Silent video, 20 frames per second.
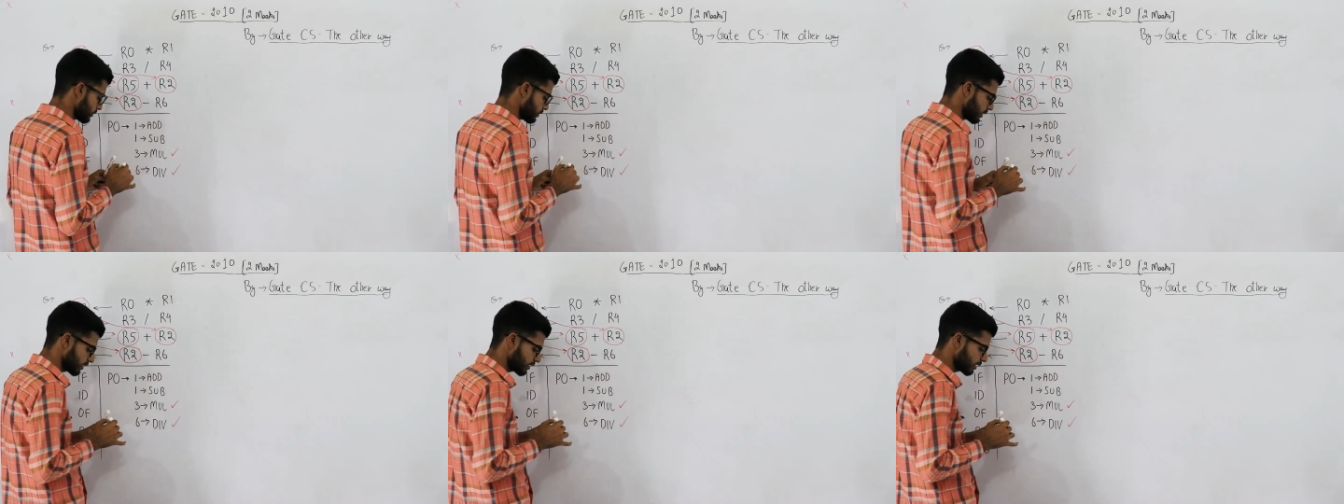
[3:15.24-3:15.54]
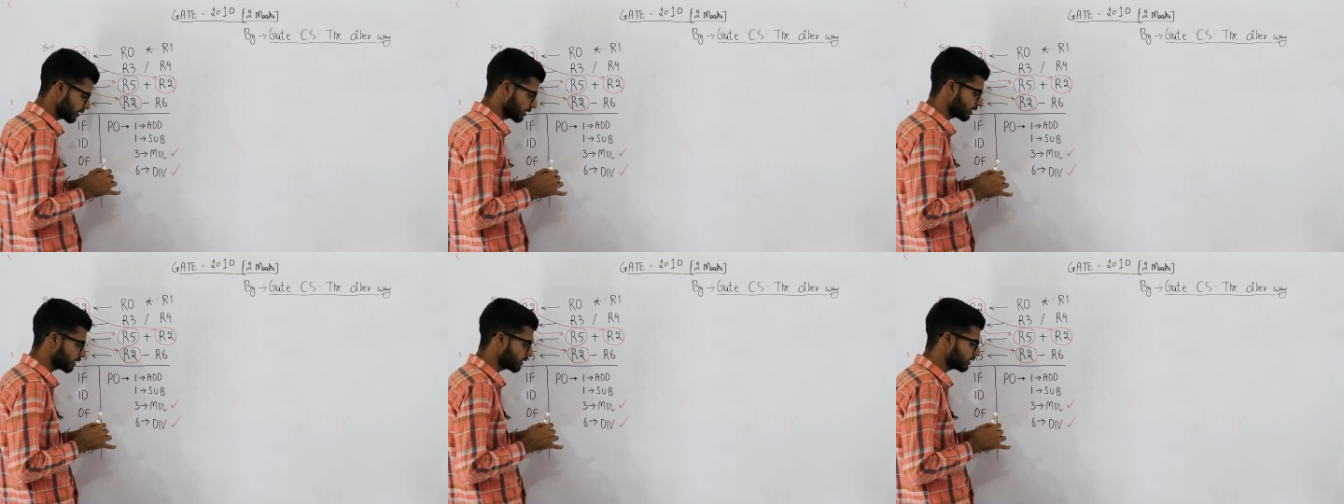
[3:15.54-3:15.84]

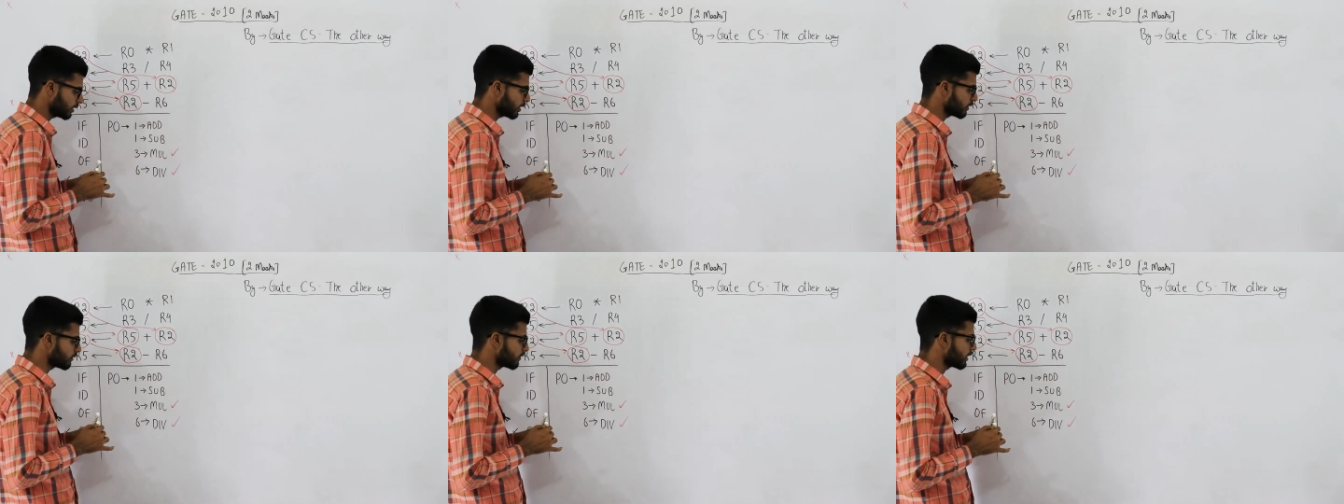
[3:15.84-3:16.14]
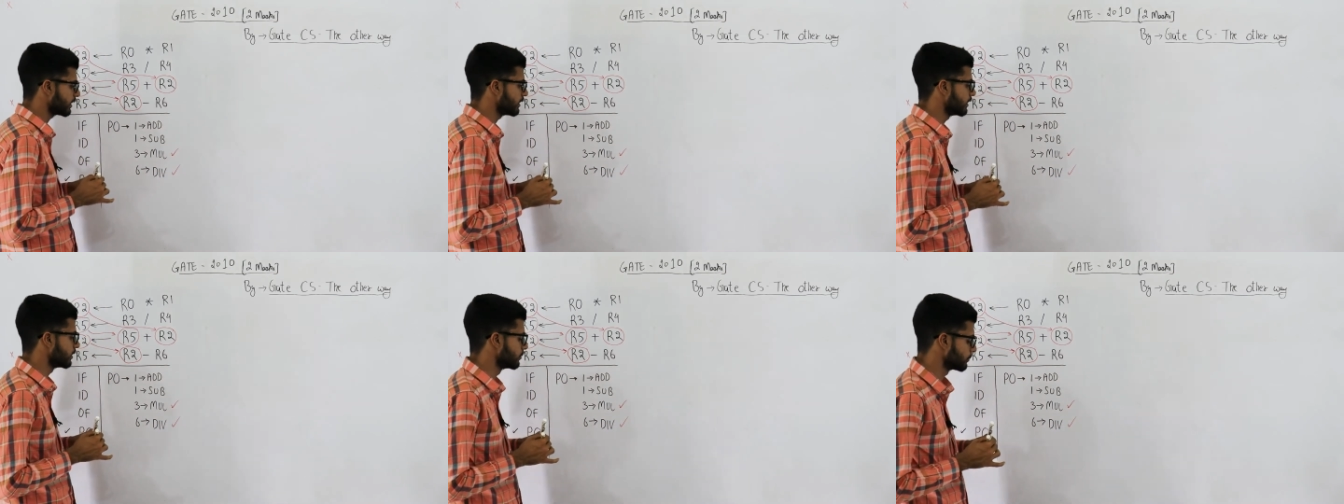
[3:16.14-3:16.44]
cycle in
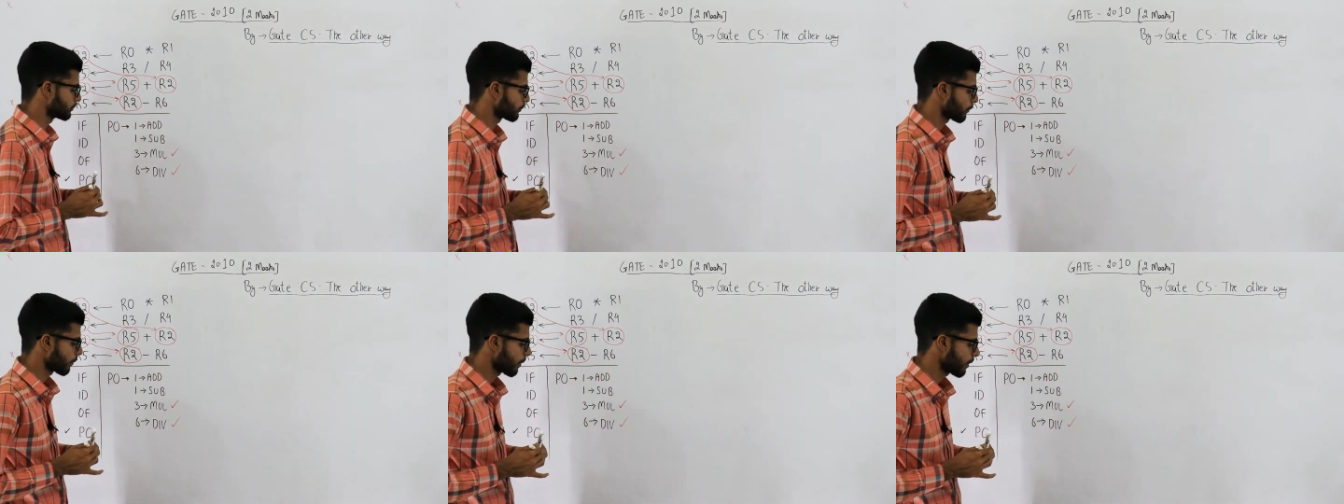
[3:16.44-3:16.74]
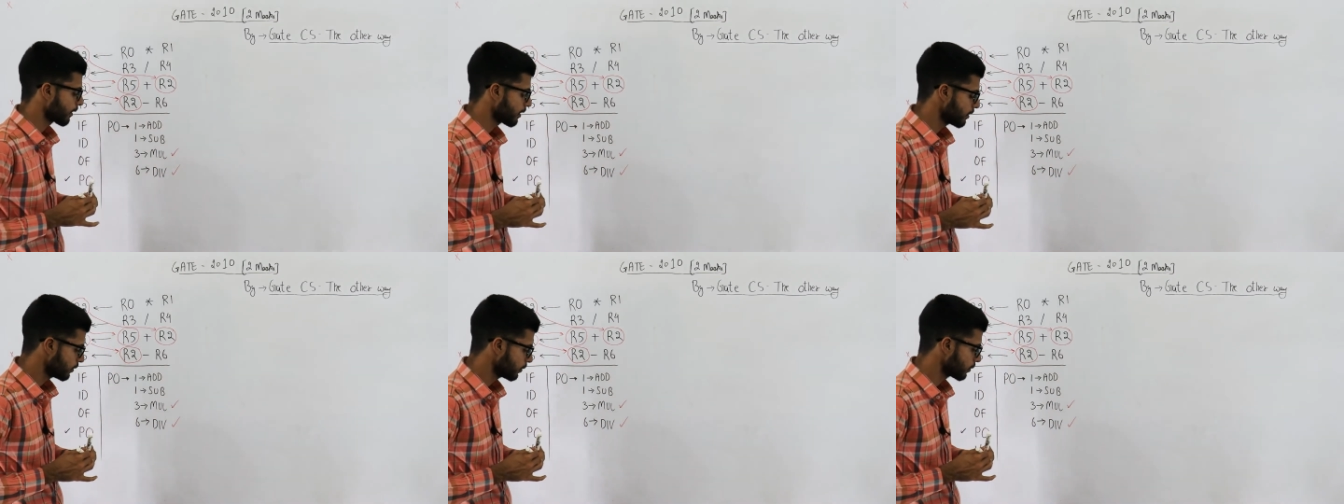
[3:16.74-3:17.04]
divide.
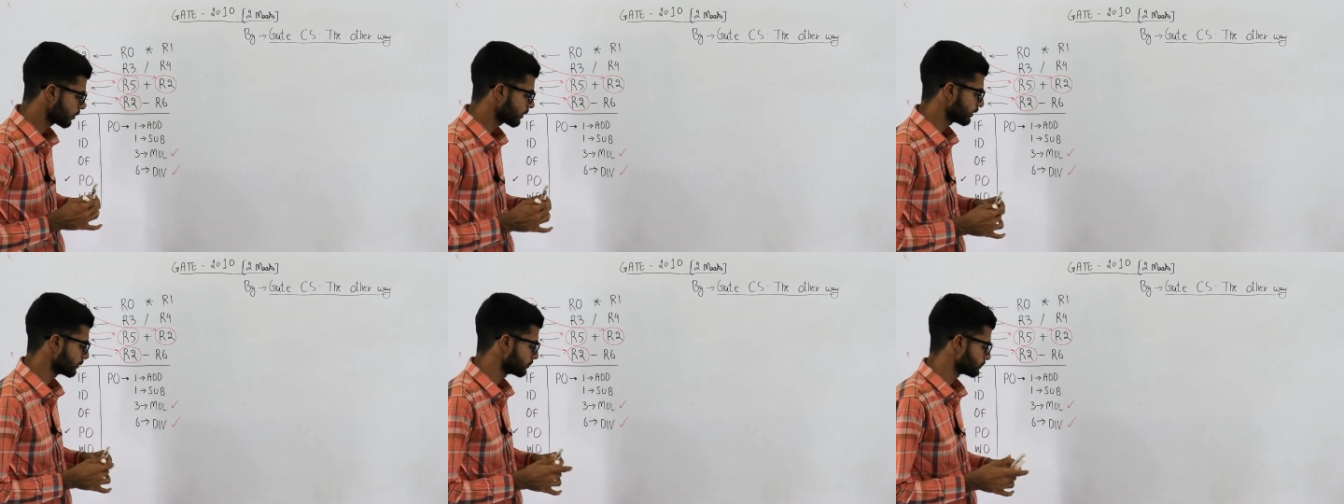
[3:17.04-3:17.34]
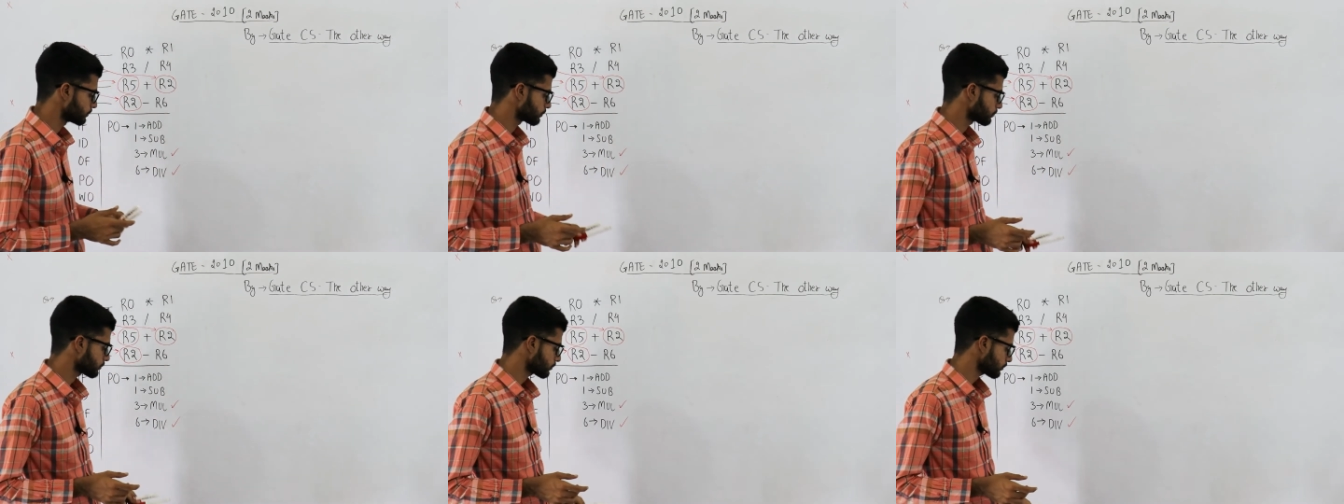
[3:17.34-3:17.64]

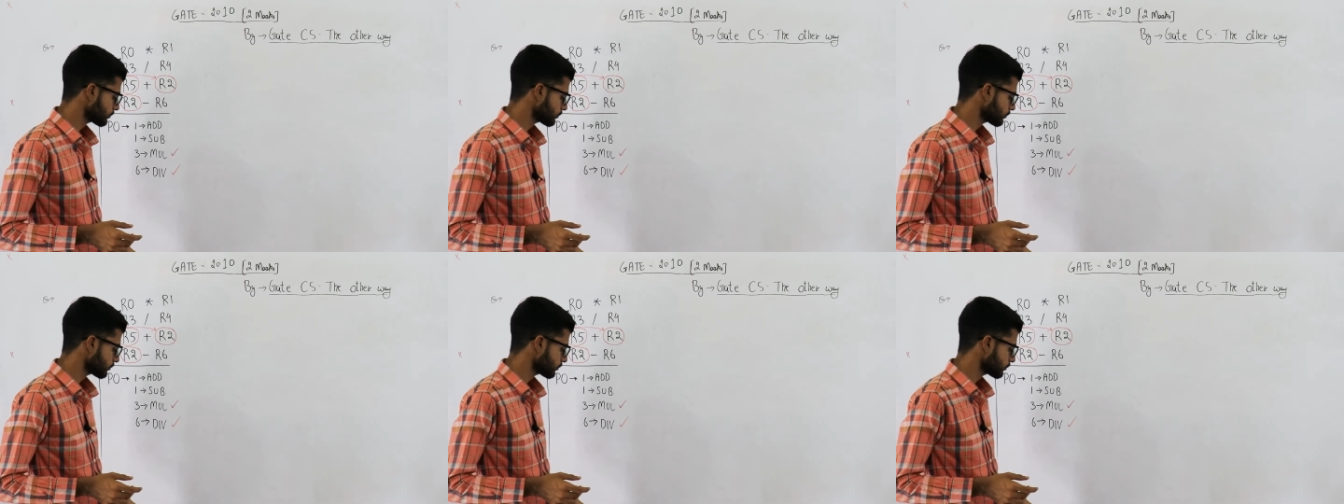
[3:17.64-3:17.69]
Okay.